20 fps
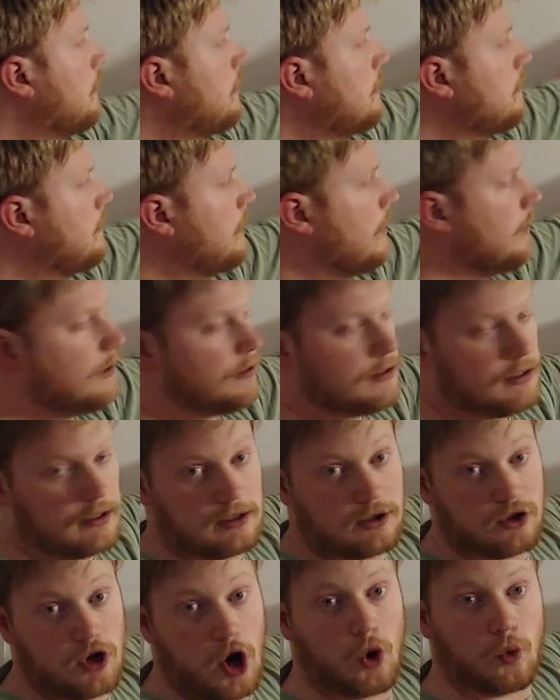say that
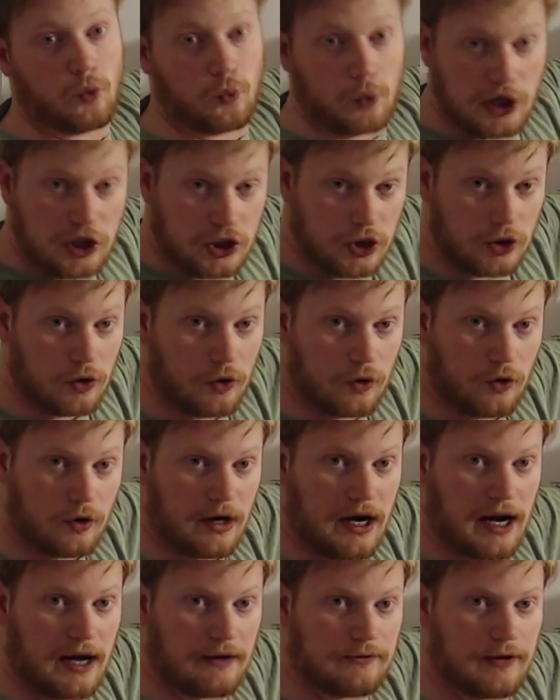the original
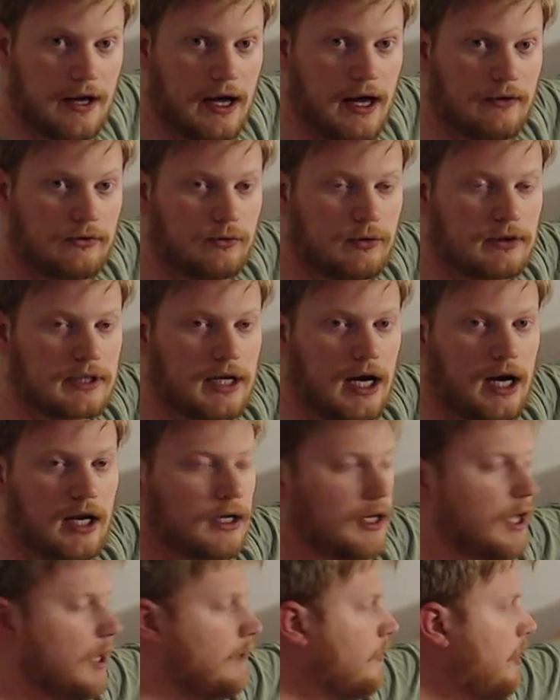graph f was
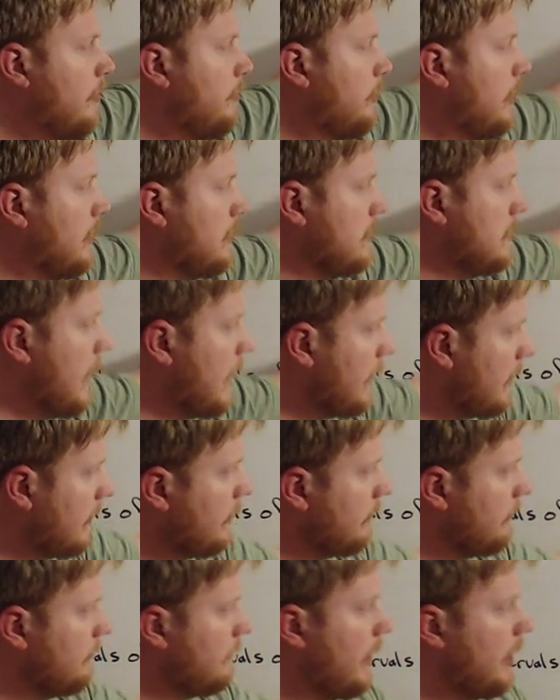concave up, and
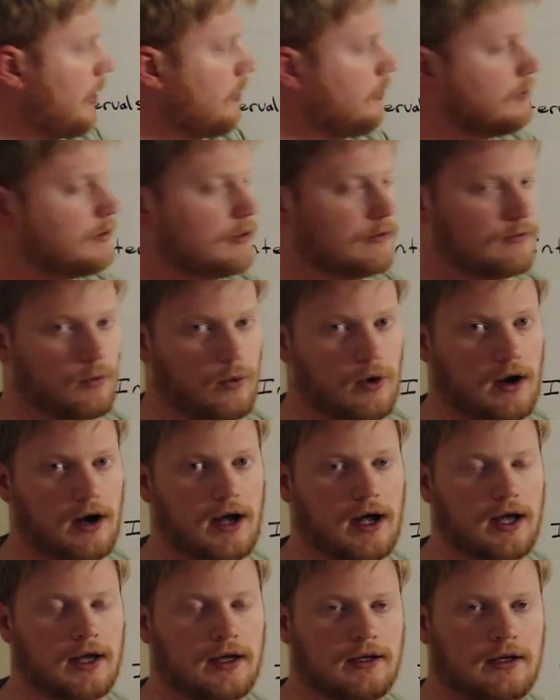negative values of
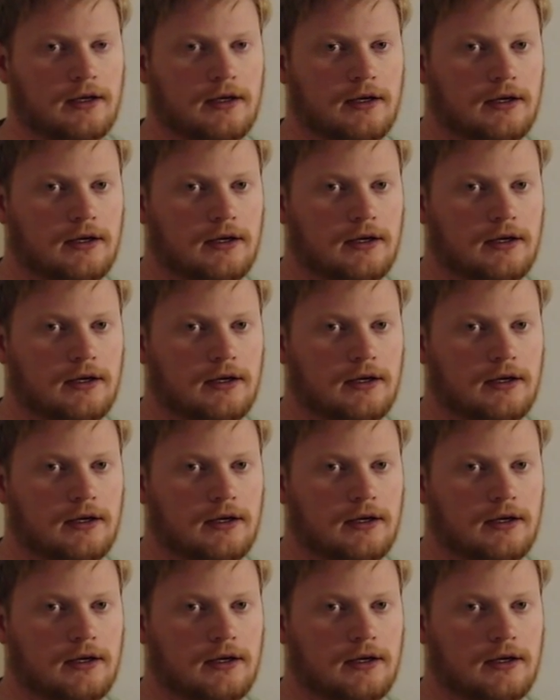y,